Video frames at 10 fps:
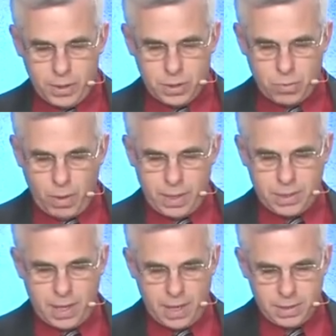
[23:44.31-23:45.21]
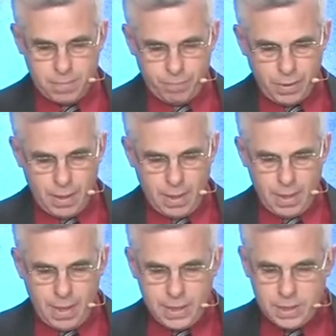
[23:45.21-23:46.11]
And this is what he says.
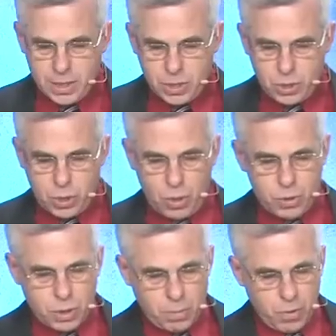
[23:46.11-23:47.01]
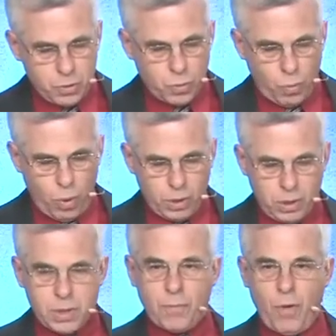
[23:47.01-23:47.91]
He says, "The Jews are the most
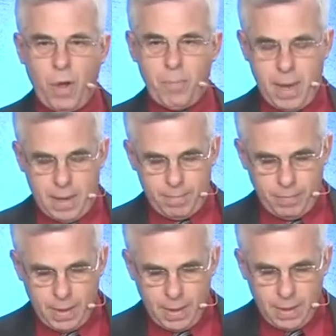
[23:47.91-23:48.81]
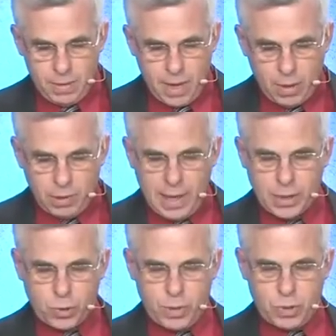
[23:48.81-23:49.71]
worthless of all men. They are
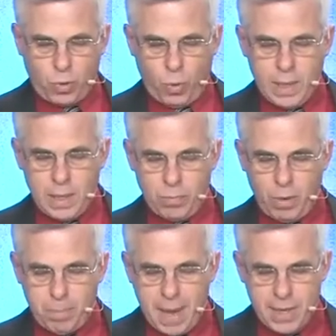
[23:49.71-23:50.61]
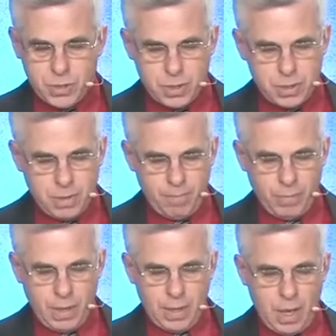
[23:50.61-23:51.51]
lecherous, greedy, and rapacious.
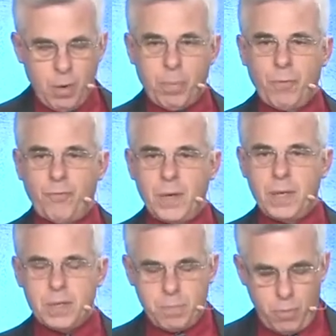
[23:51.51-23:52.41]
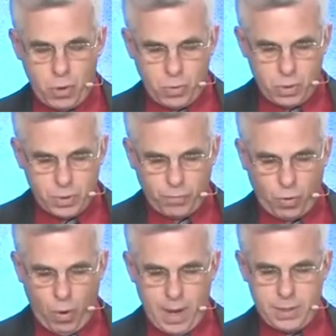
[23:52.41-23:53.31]
They are perfidious murderers of
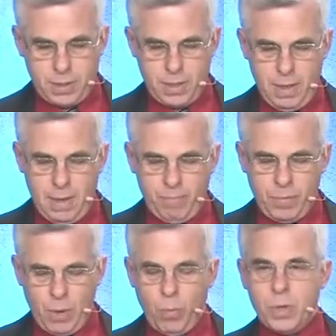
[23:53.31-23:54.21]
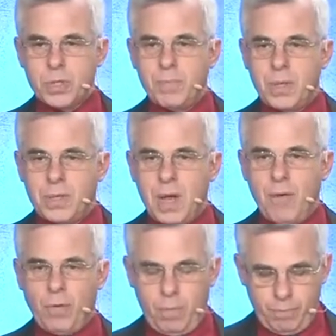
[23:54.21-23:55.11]
Christ. They worship the
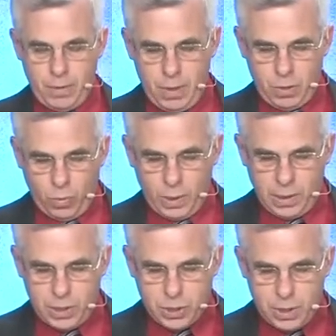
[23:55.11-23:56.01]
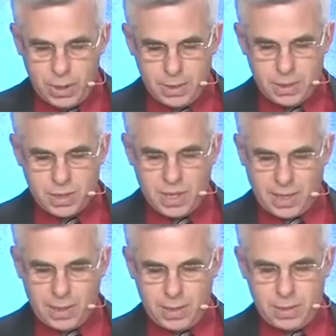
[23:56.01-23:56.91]
devil. Their religion is a
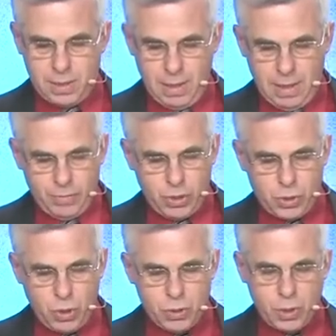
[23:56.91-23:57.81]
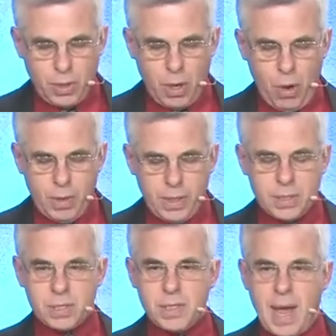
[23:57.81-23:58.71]
sickness. The Jews are the
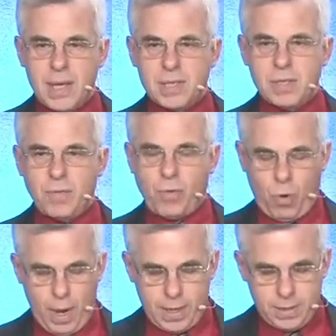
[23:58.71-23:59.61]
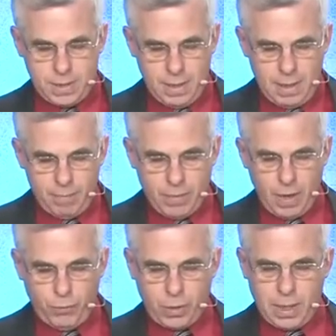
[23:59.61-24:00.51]
odious assassins of Christ.
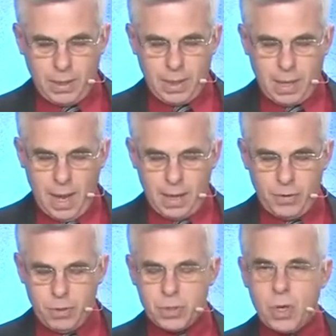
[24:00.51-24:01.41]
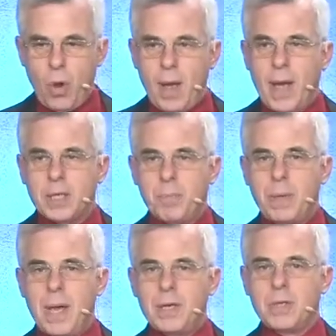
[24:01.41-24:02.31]
And for killing God, there is no
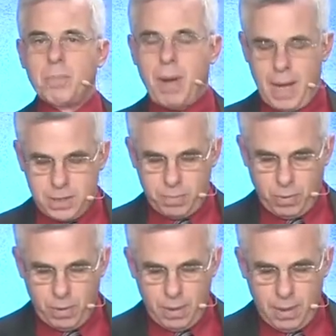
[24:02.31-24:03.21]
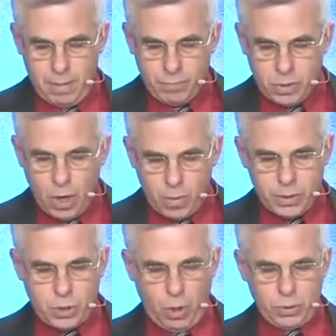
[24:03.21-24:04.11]
expiation possible, no
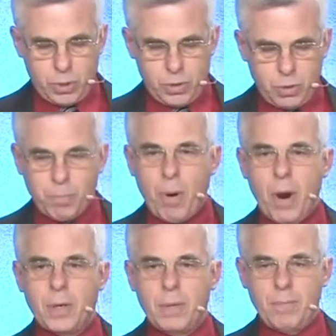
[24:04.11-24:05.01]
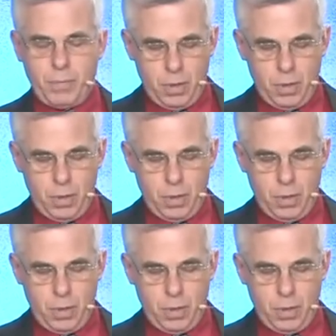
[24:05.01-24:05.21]
indulgence or pardon.